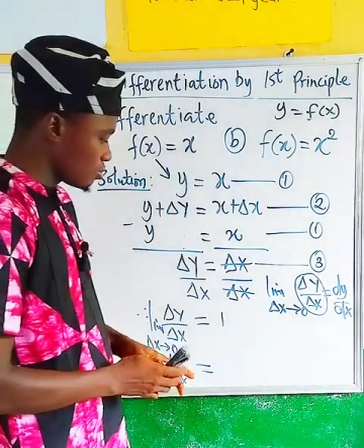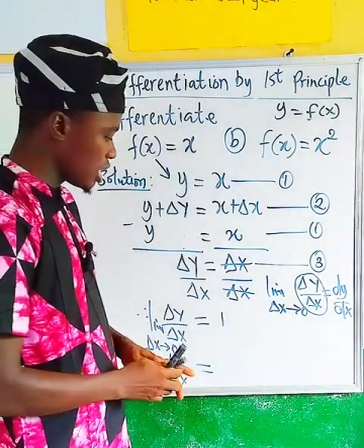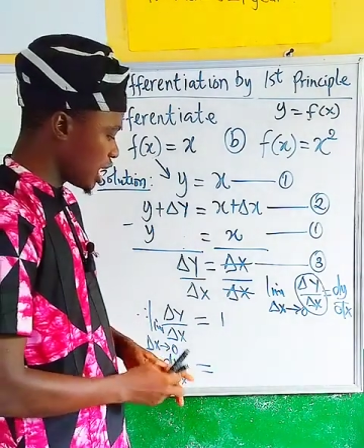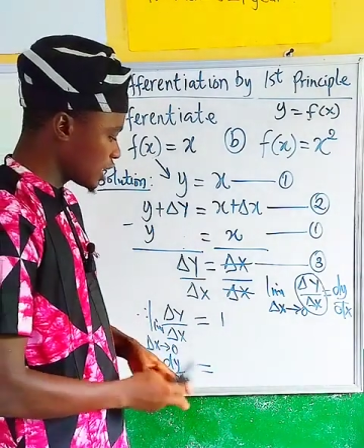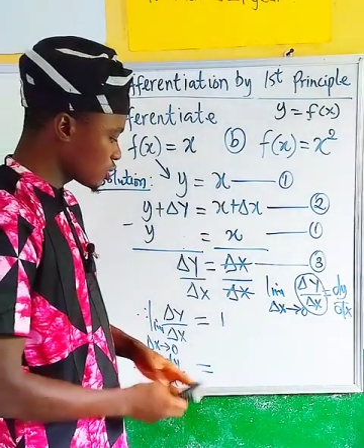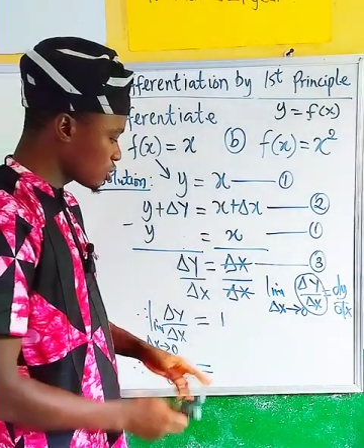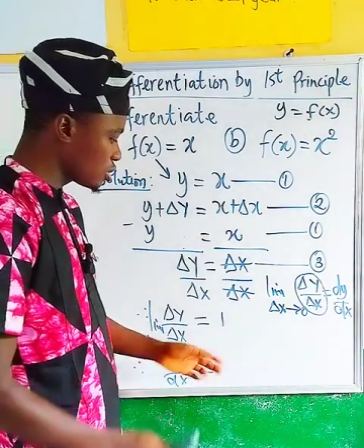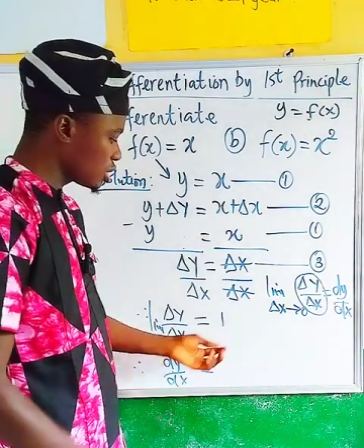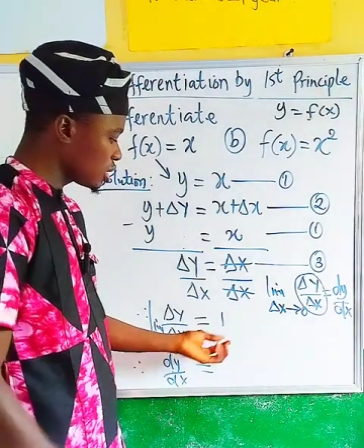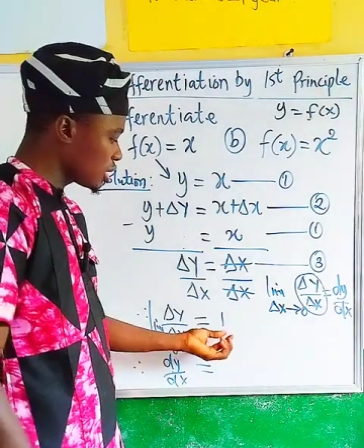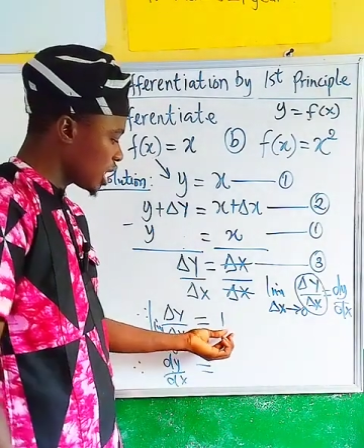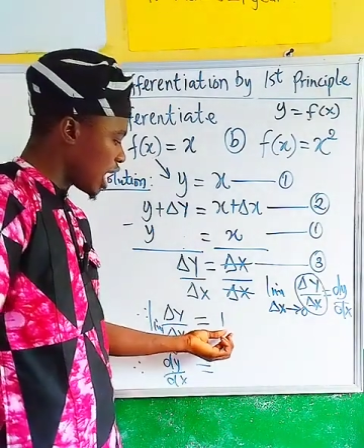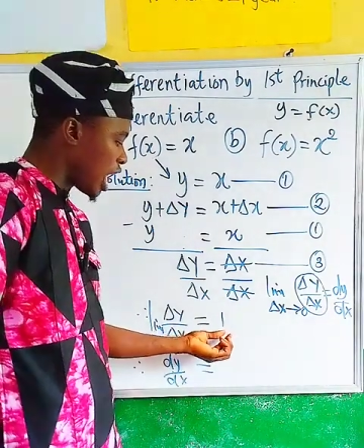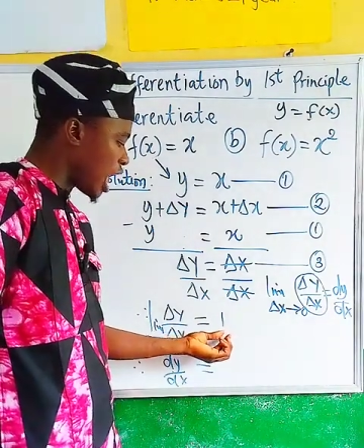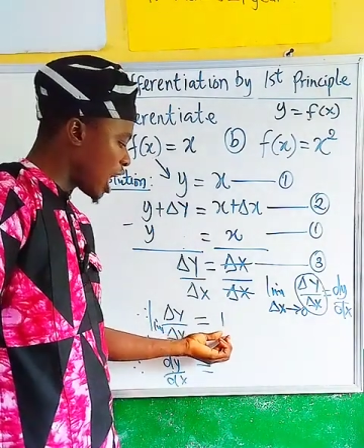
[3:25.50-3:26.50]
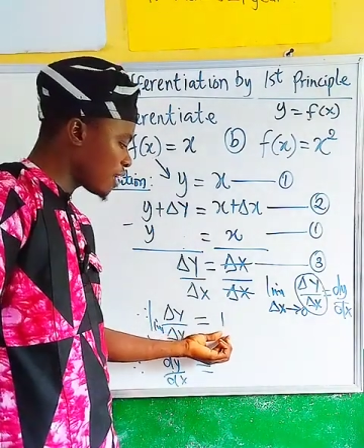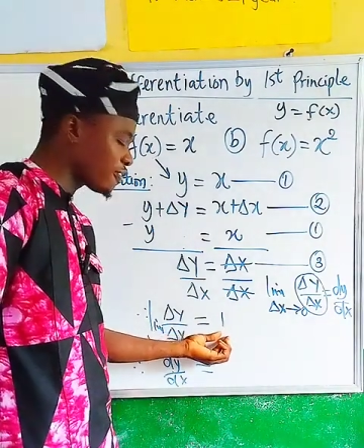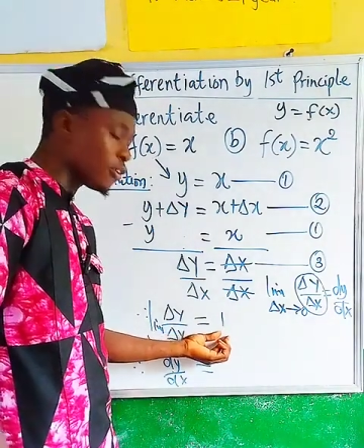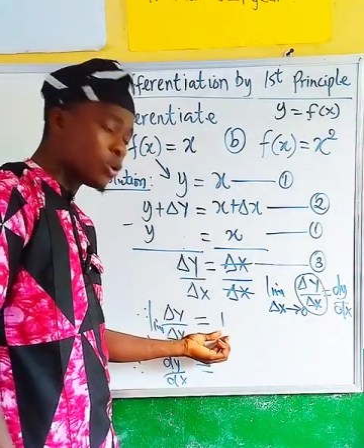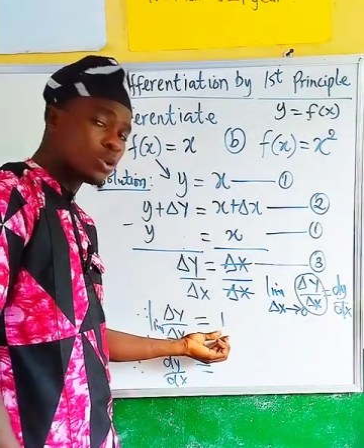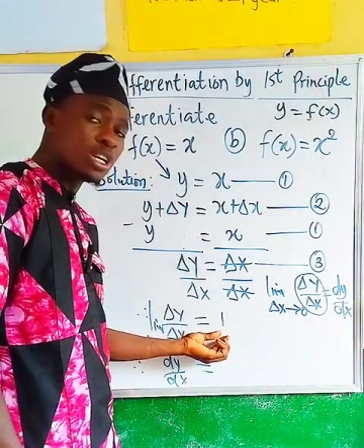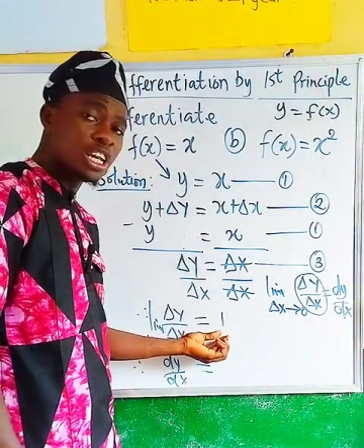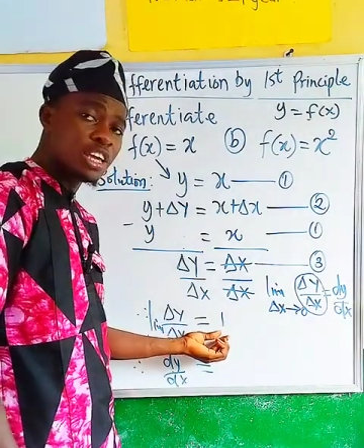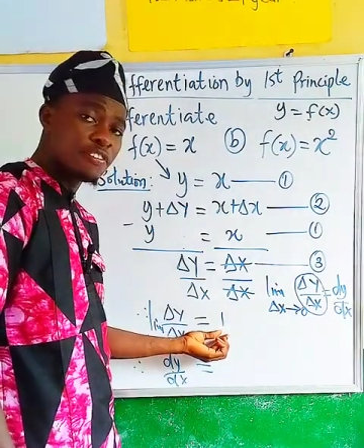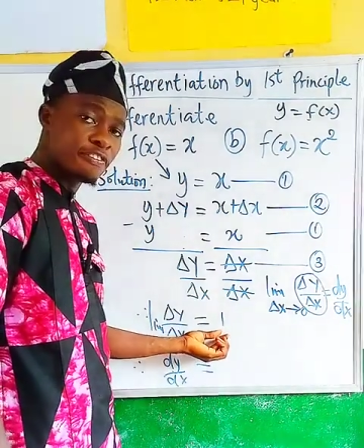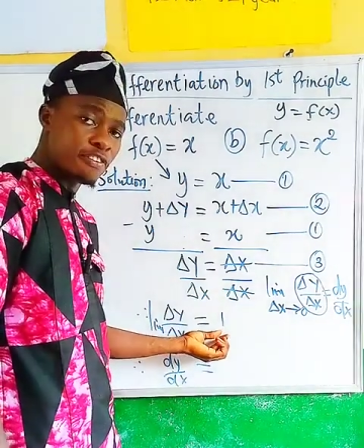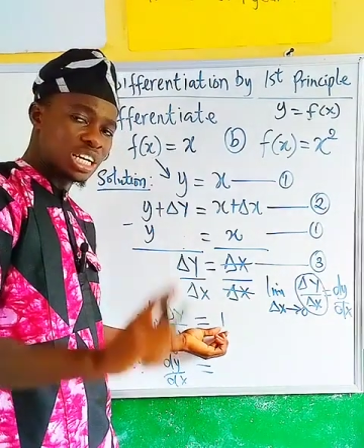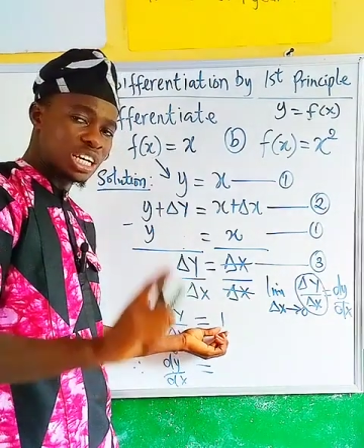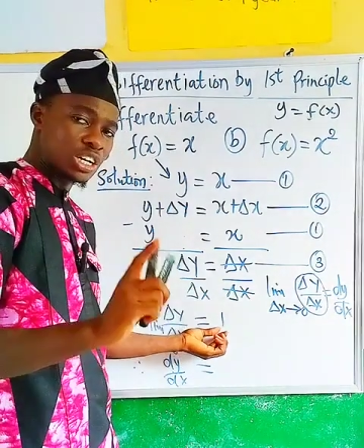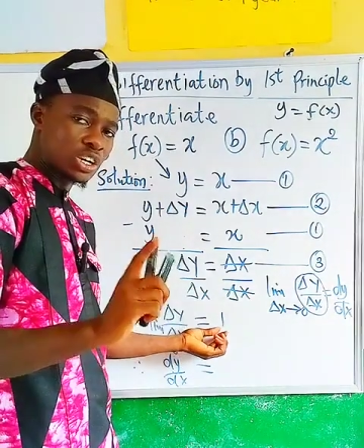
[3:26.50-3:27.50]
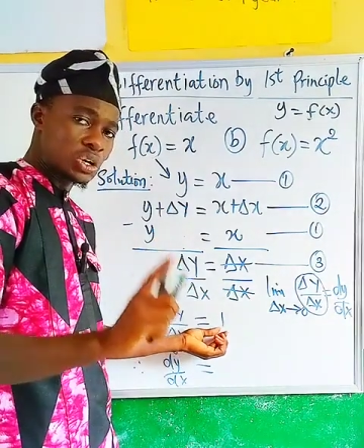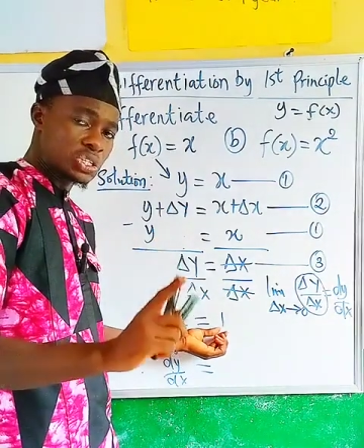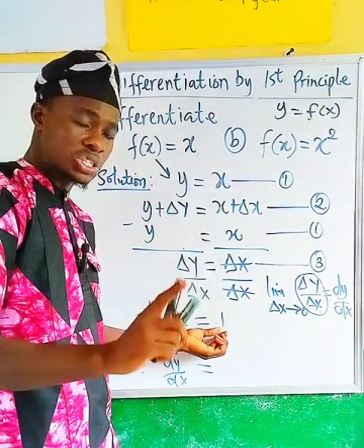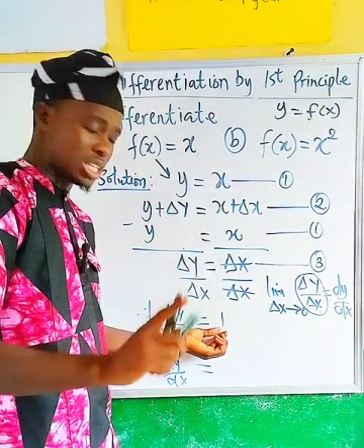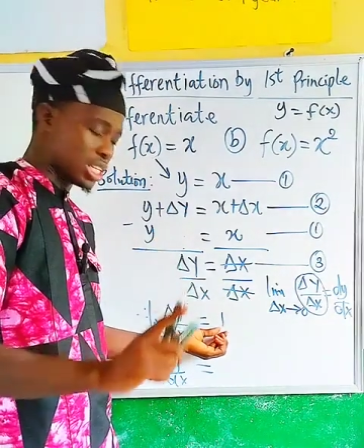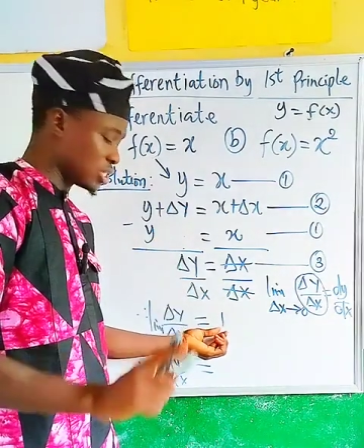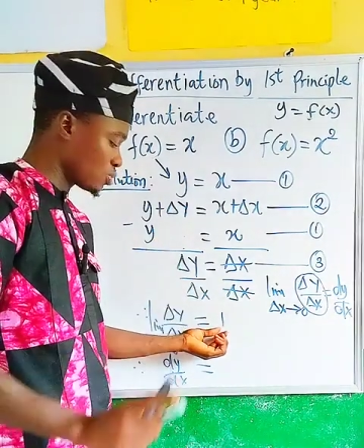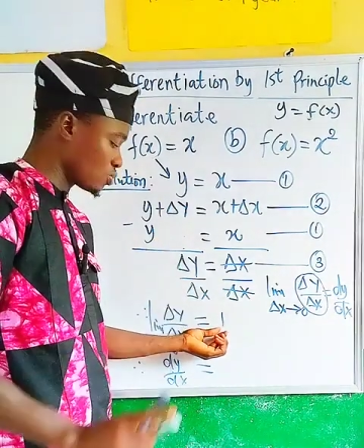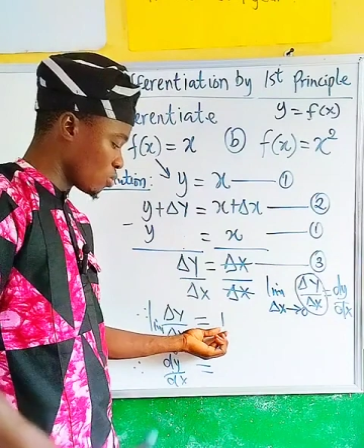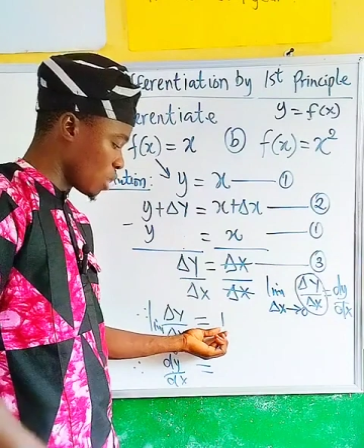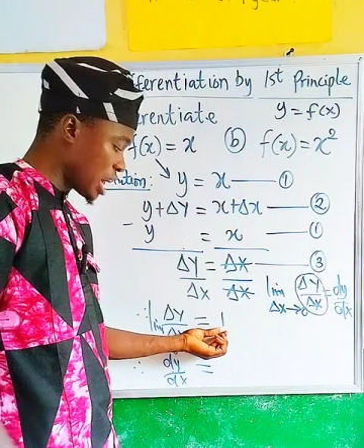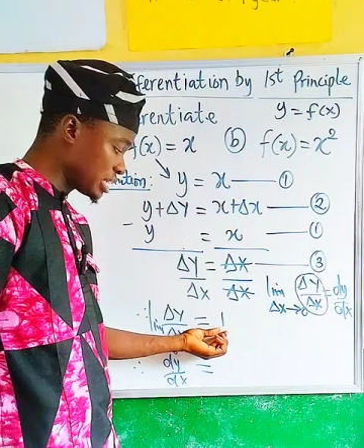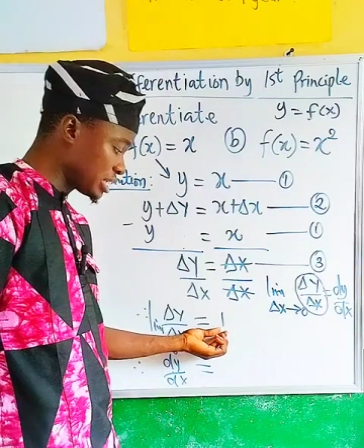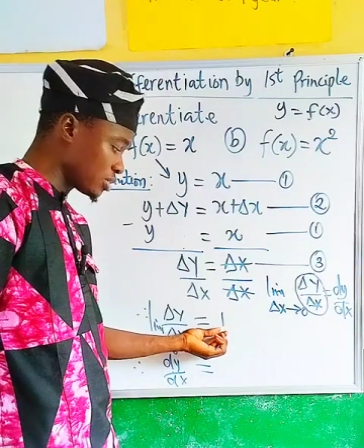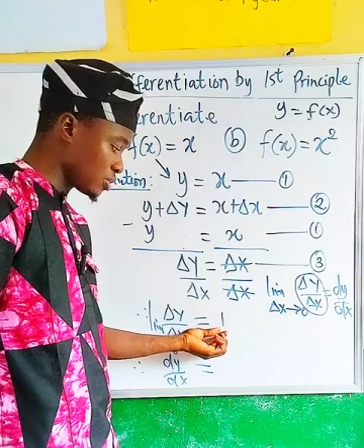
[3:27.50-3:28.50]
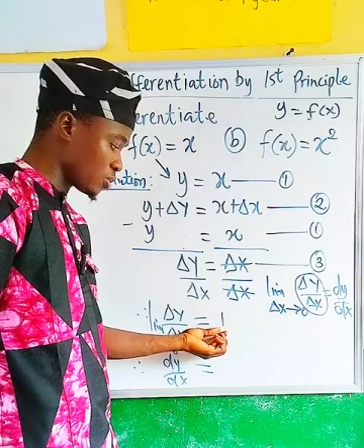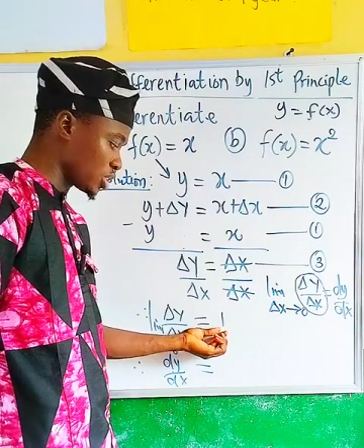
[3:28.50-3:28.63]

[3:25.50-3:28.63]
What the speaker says: we actually have only a constant 1.